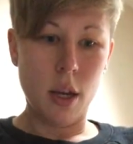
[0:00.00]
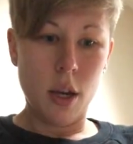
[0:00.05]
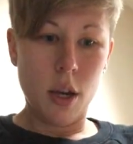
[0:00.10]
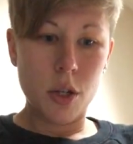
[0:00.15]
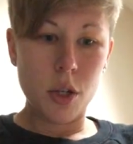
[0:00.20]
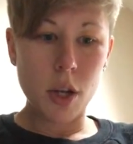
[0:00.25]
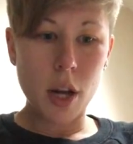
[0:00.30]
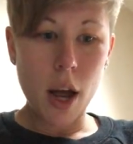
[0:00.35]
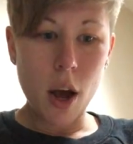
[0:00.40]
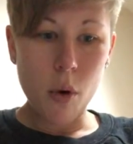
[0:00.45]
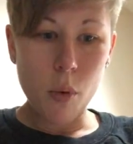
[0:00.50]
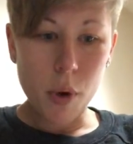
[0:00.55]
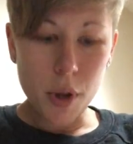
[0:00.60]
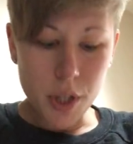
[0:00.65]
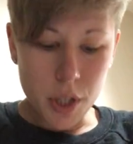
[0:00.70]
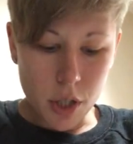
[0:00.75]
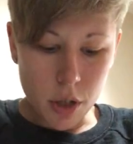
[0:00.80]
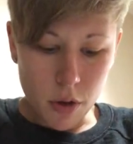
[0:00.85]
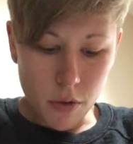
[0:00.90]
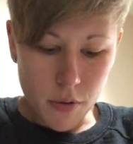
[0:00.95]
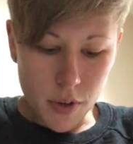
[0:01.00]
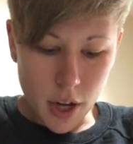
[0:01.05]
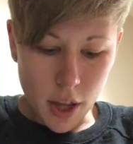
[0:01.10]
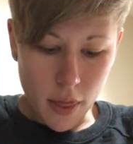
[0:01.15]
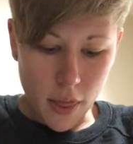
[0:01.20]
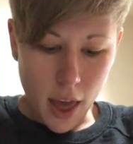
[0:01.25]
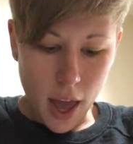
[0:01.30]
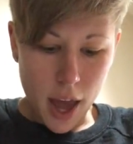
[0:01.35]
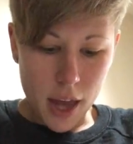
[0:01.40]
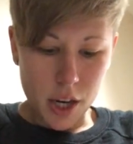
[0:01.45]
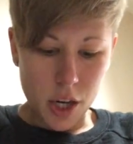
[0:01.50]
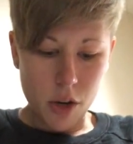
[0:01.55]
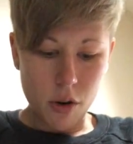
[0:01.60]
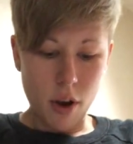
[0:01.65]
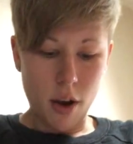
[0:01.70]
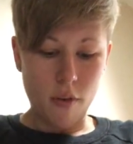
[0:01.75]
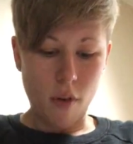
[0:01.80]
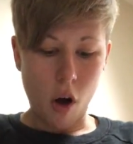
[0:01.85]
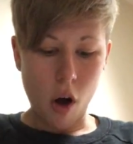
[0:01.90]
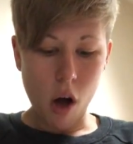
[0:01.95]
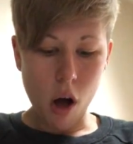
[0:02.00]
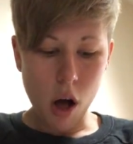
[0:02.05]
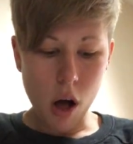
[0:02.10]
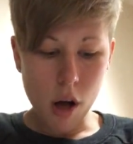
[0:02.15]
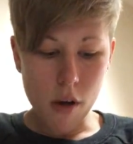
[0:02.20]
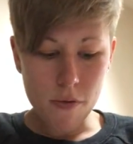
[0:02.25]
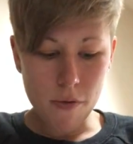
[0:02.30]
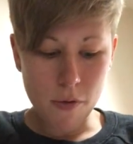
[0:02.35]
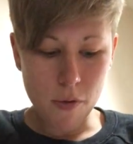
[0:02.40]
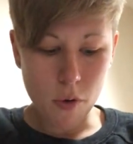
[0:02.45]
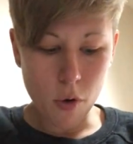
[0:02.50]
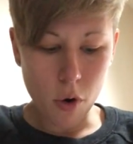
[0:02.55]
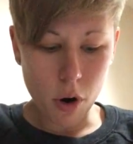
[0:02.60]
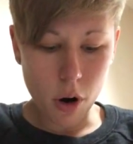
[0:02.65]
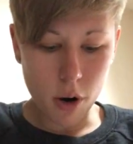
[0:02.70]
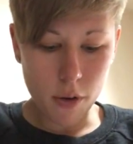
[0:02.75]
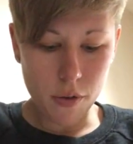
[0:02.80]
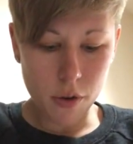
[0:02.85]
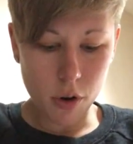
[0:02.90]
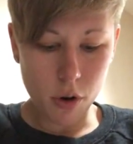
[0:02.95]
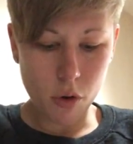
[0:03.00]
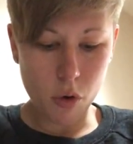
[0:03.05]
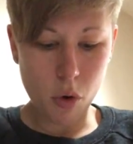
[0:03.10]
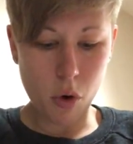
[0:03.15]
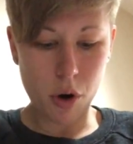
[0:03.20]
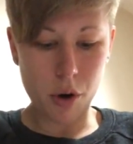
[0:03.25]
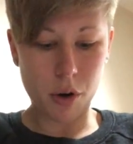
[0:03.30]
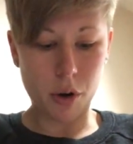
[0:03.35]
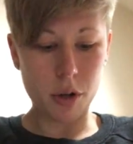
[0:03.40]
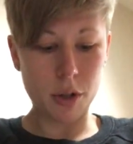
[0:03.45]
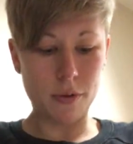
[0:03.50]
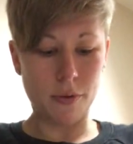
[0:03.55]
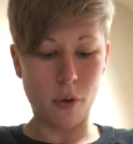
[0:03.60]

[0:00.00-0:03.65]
So now once you've done that and you have all 4 of your corners